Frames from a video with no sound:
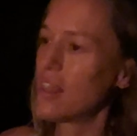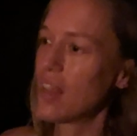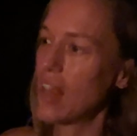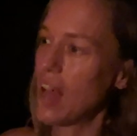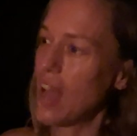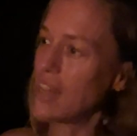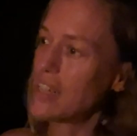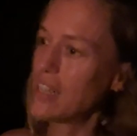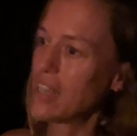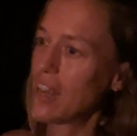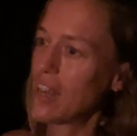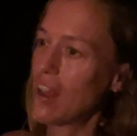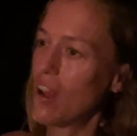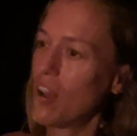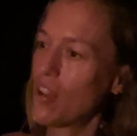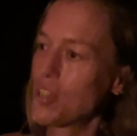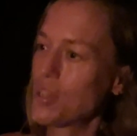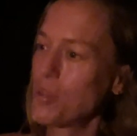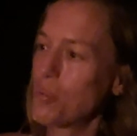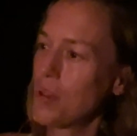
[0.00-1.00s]
I did
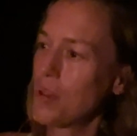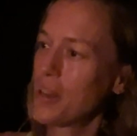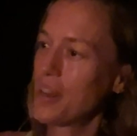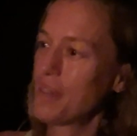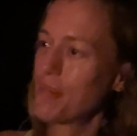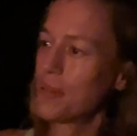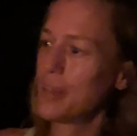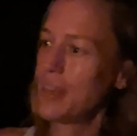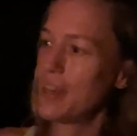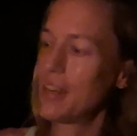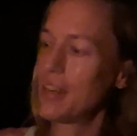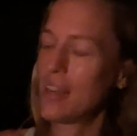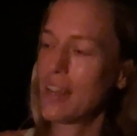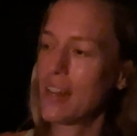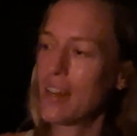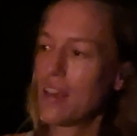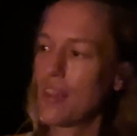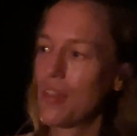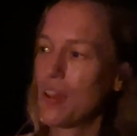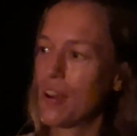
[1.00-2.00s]
also want to read
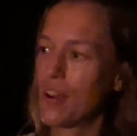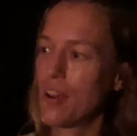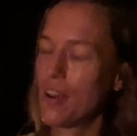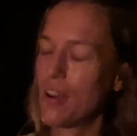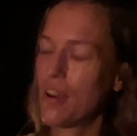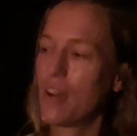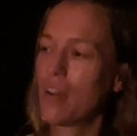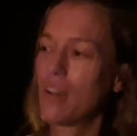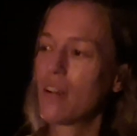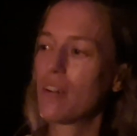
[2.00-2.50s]
another